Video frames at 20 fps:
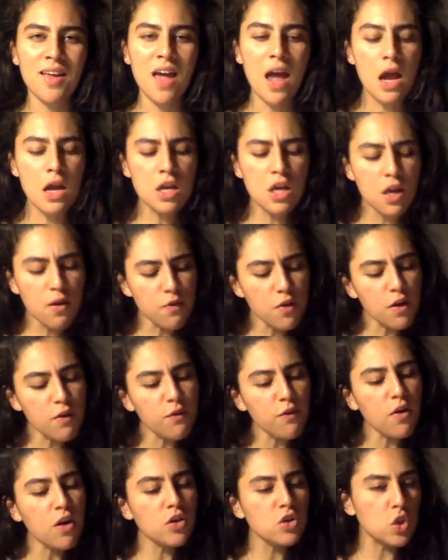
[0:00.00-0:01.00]
And even
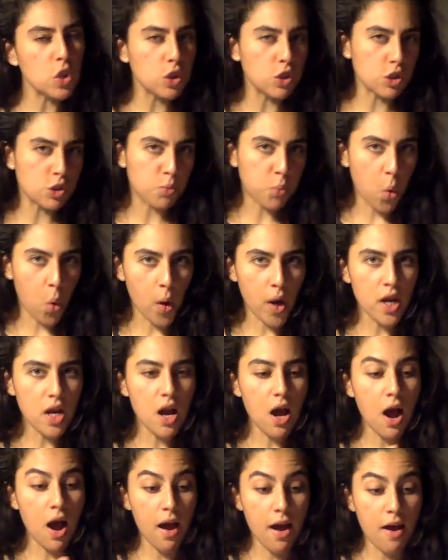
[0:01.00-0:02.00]
if until this
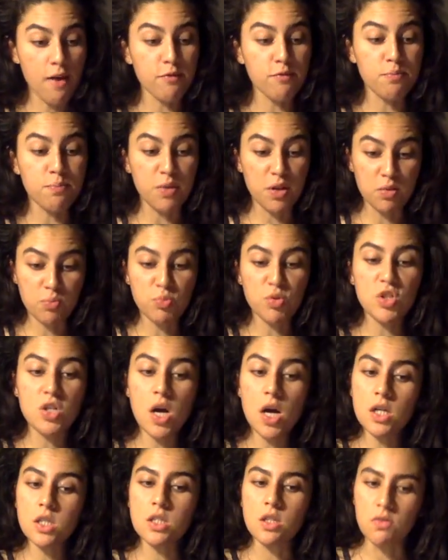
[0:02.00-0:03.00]
point I have been
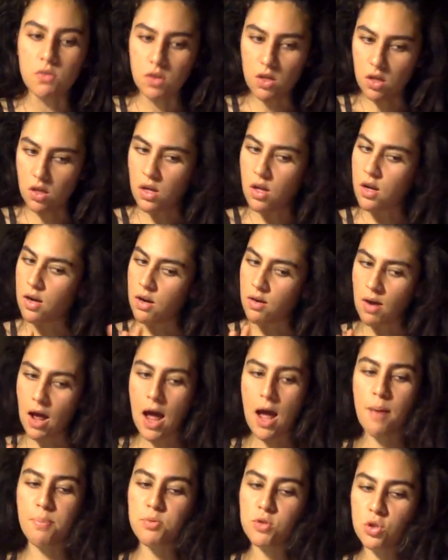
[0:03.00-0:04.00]
productive, and
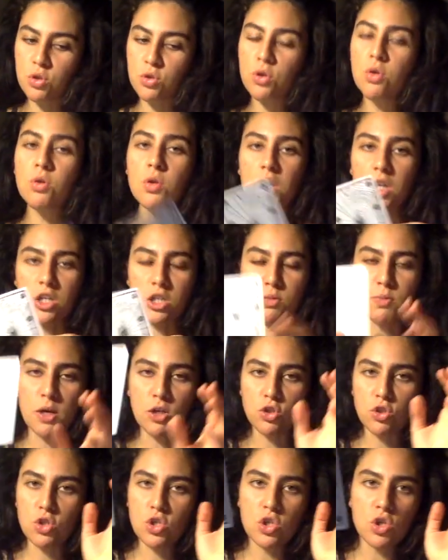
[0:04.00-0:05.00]
absolutely,
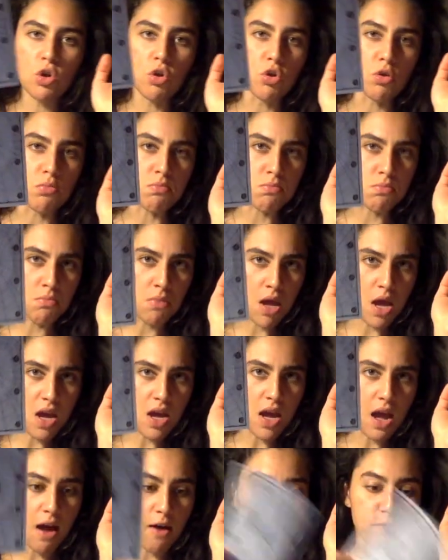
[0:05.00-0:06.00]
especially so, you
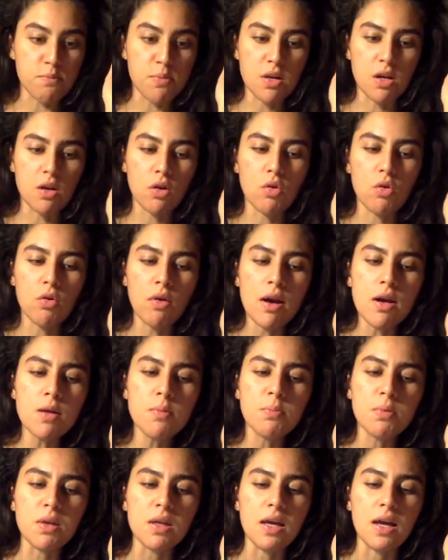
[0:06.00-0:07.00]
may have been
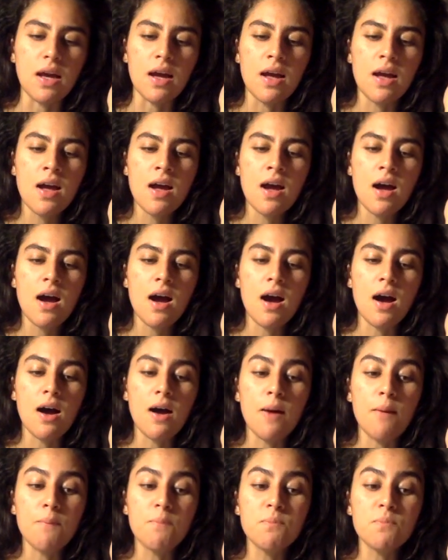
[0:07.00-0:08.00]
incredibly,
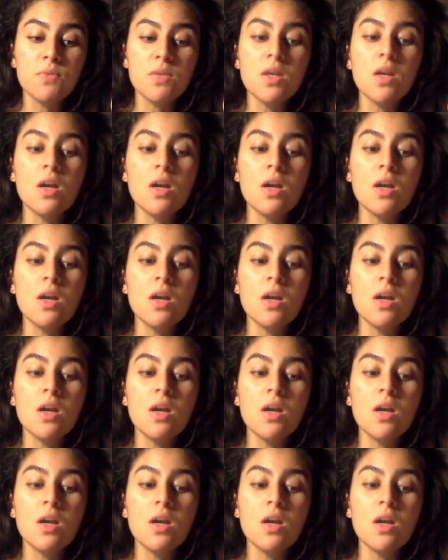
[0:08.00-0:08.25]
I'm